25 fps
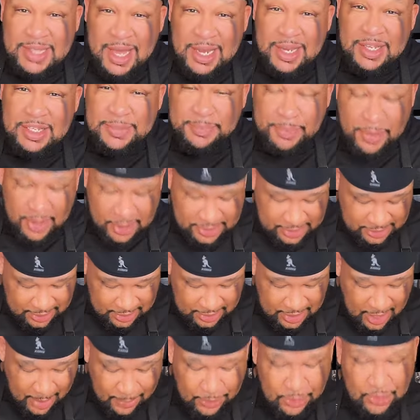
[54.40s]
is that it's
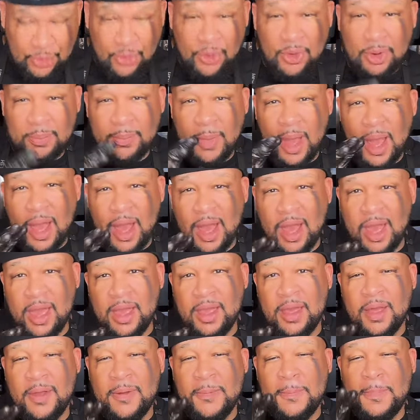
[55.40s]
busting. I'm doing
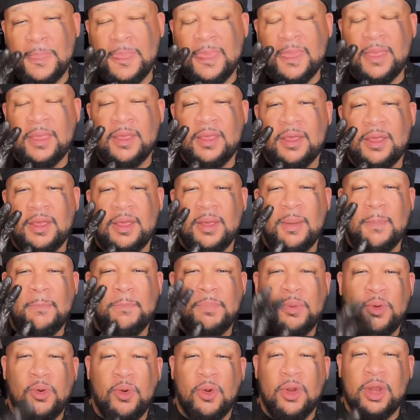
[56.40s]
my
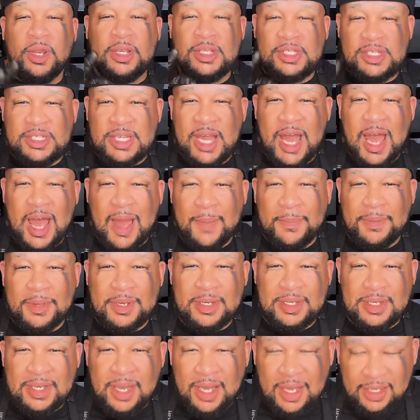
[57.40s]
pork chop